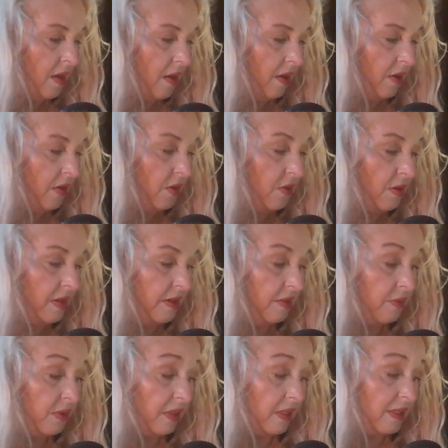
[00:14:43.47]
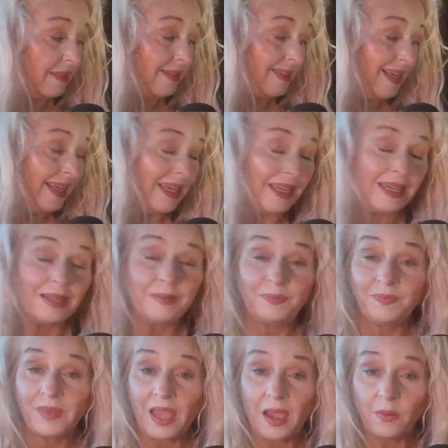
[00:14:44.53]
You didn't really see
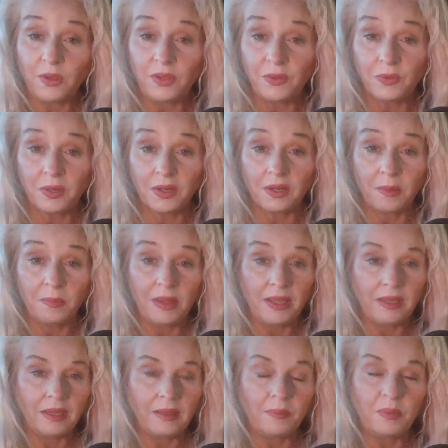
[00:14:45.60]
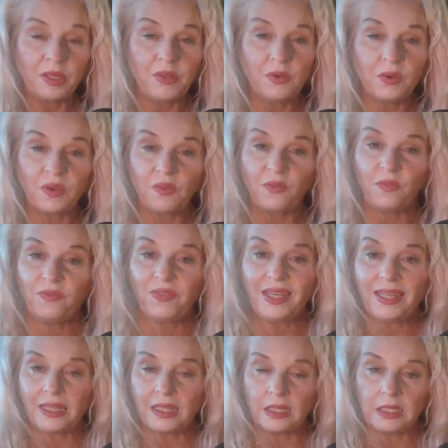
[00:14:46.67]
how you were going to make it, but you could
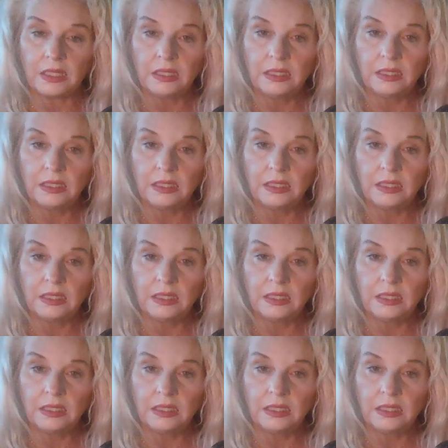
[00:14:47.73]
feel